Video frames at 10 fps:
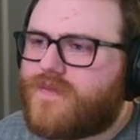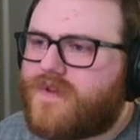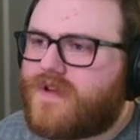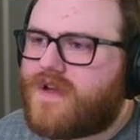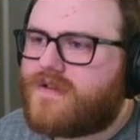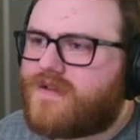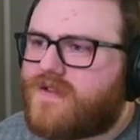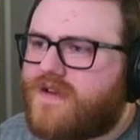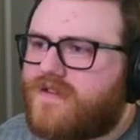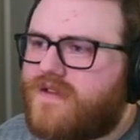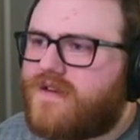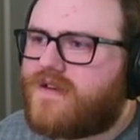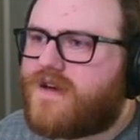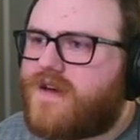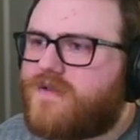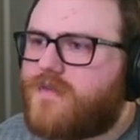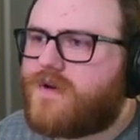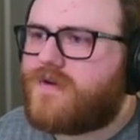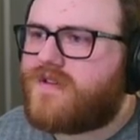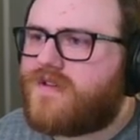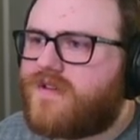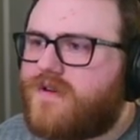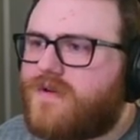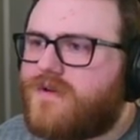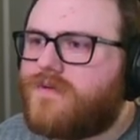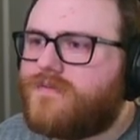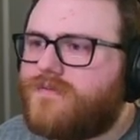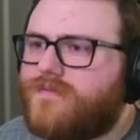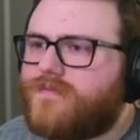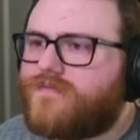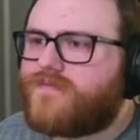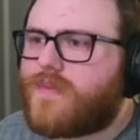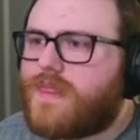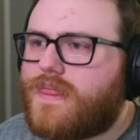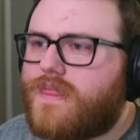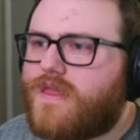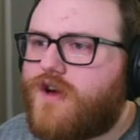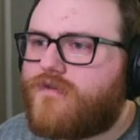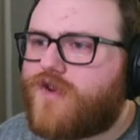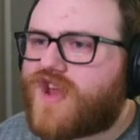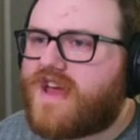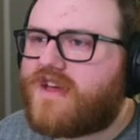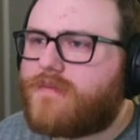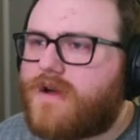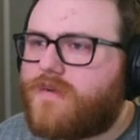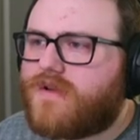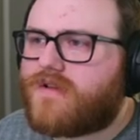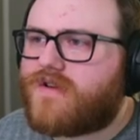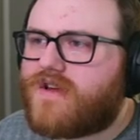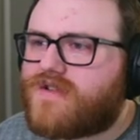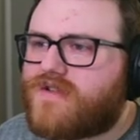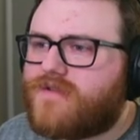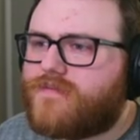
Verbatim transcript: Okay, it looks like the uh, the road is a little overtaken by wilderness.